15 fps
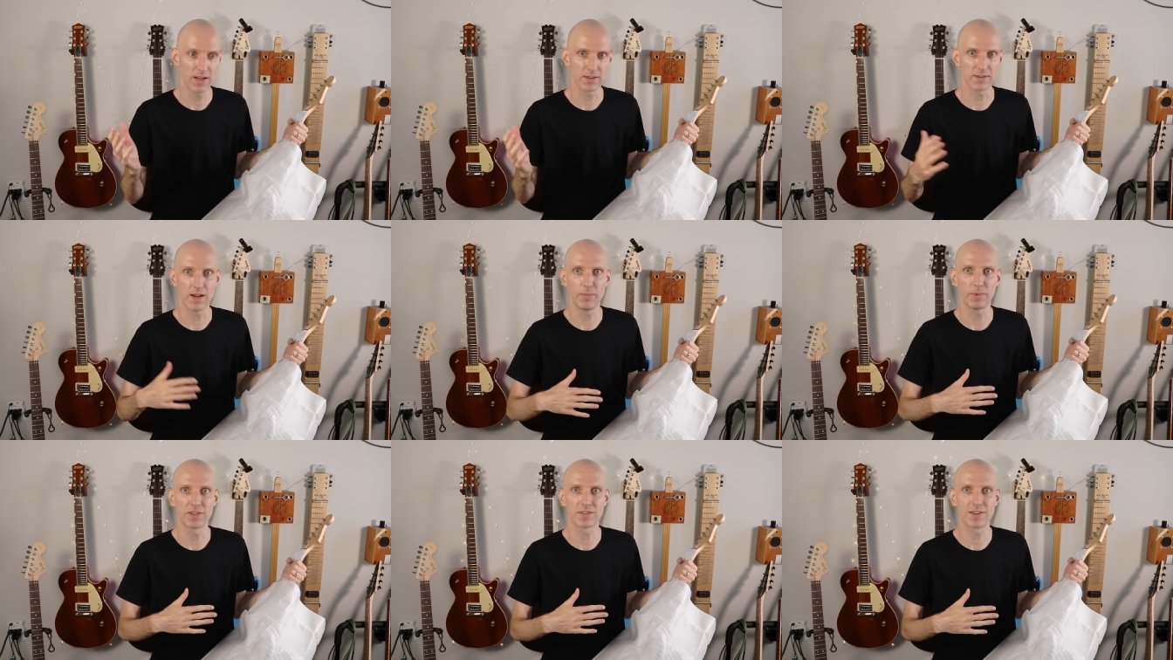Has
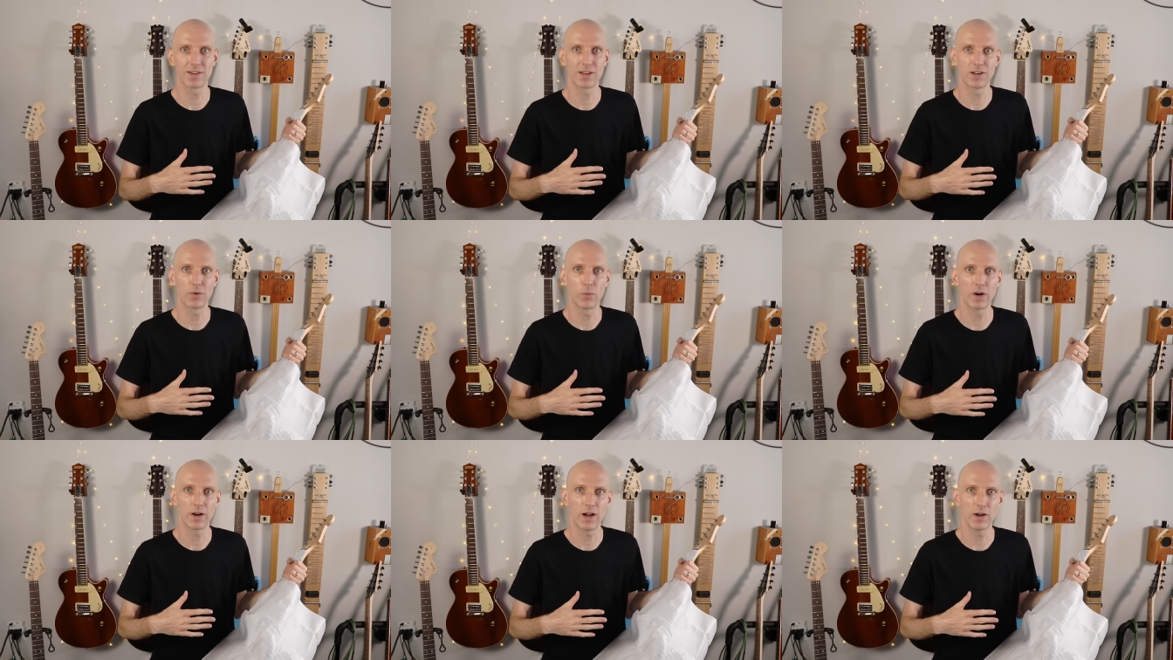not been sitting in a
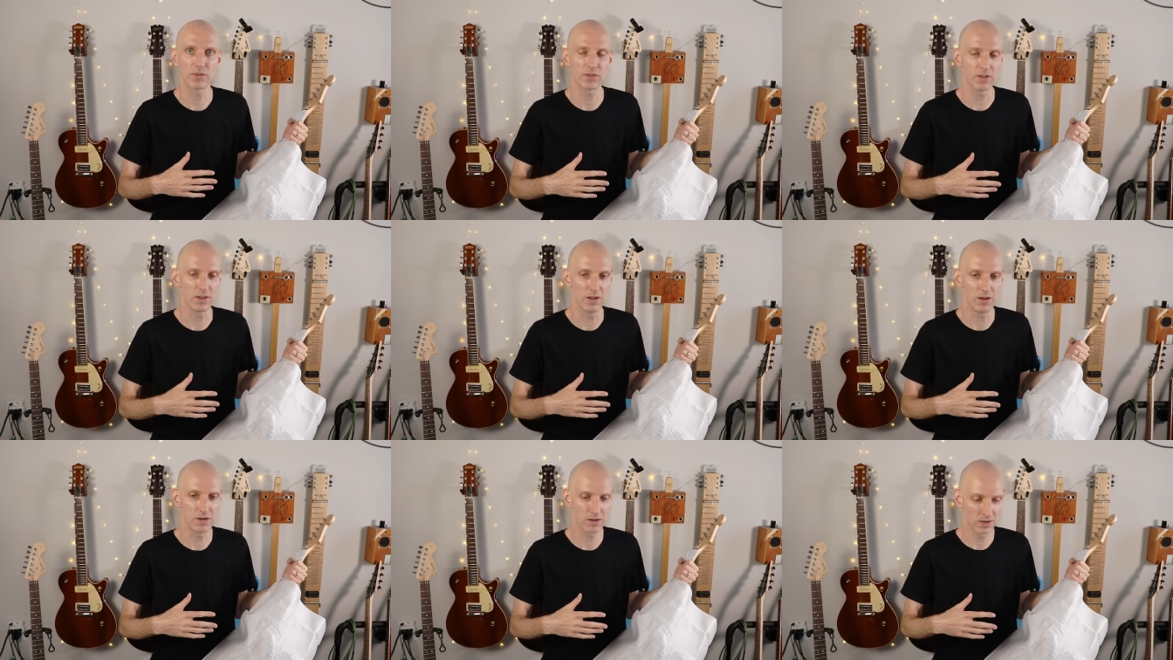warehouse
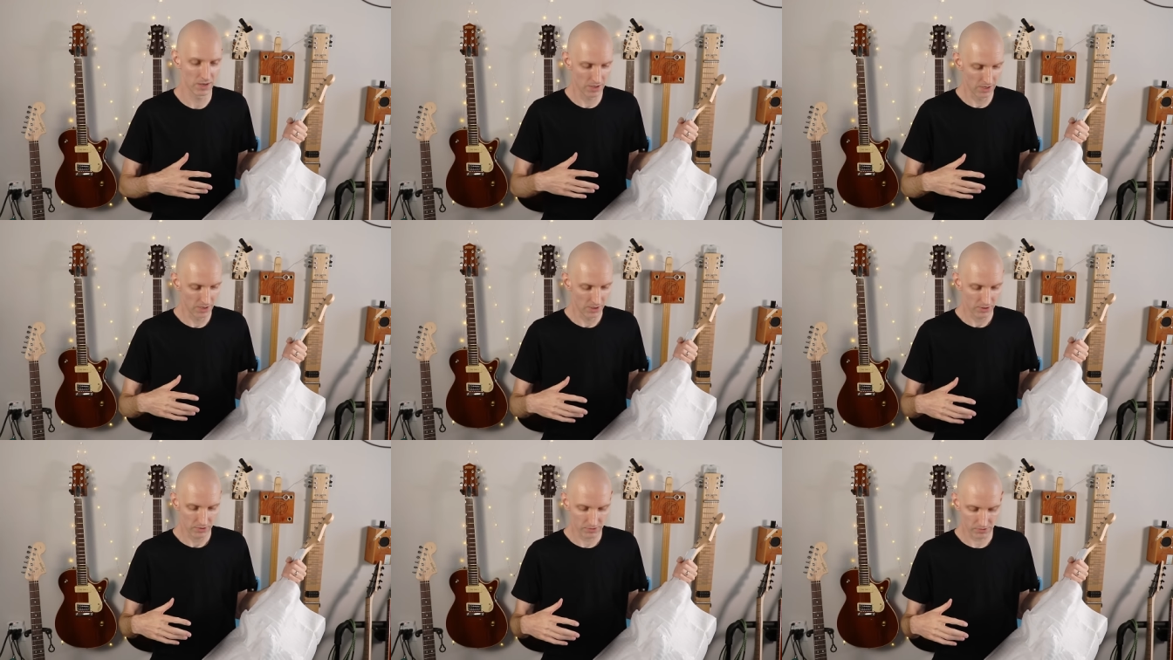long.
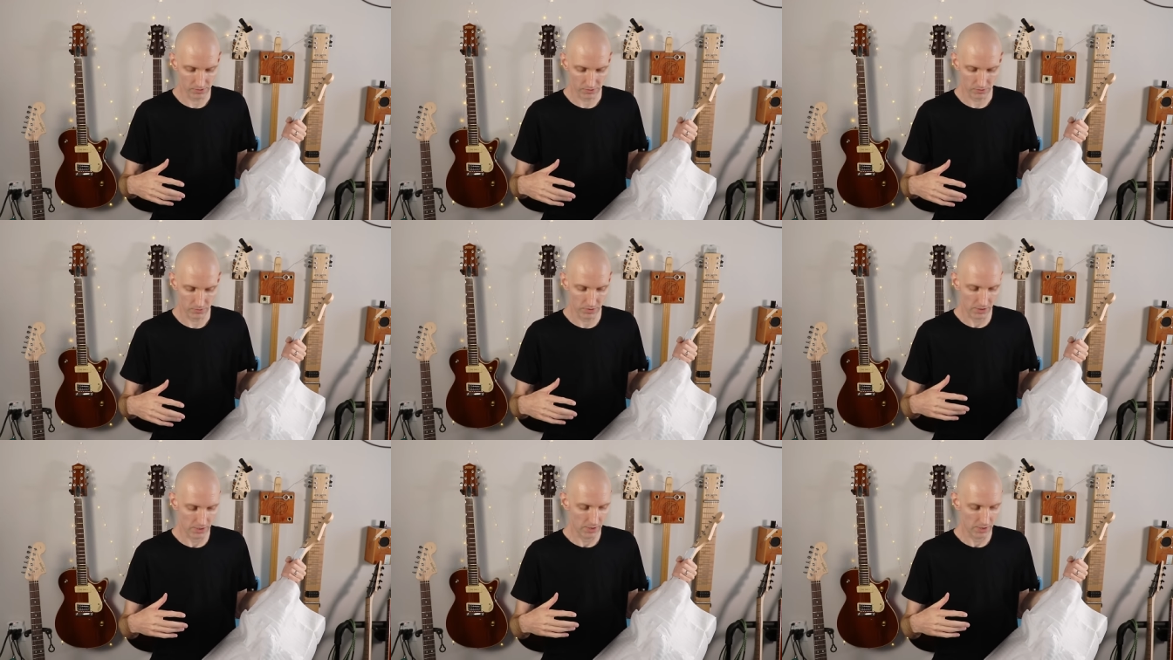So